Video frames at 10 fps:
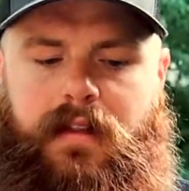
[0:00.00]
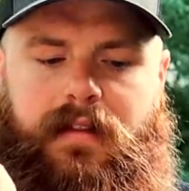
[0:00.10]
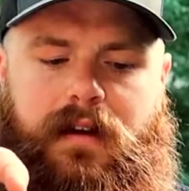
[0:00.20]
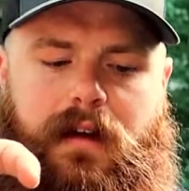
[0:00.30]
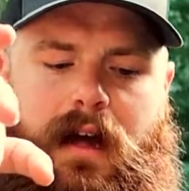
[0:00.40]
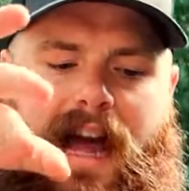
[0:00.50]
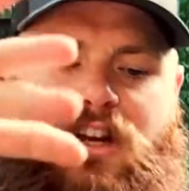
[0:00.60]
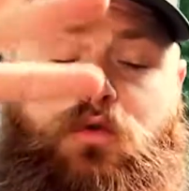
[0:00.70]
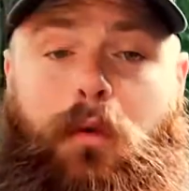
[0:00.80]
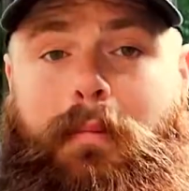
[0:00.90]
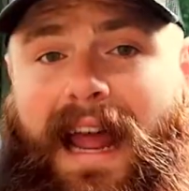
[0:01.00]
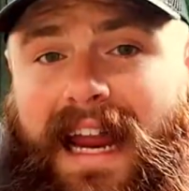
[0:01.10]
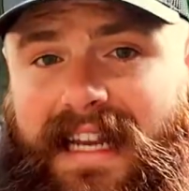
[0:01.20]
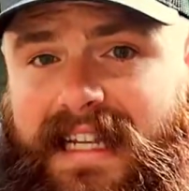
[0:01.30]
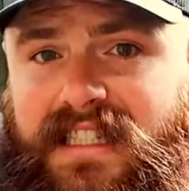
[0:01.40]
the actual
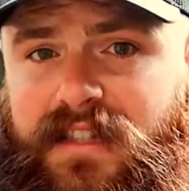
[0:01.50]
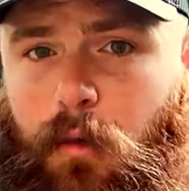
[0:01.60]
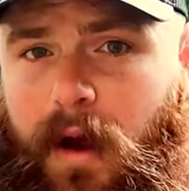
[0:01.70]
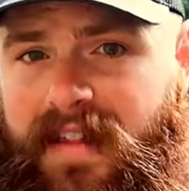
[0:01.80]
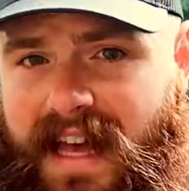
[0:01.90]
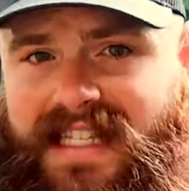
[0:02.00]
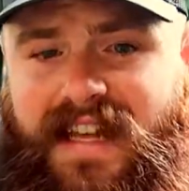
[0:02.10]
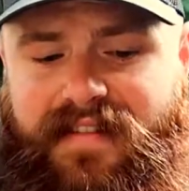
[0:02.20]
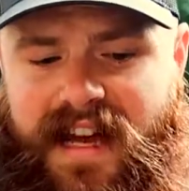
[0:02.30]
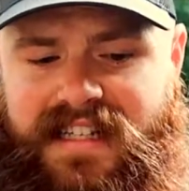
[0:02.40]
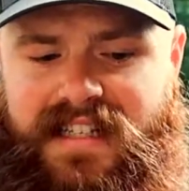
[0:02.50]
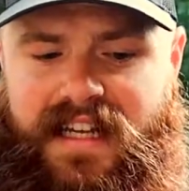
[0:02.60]
paintings and the way the SFX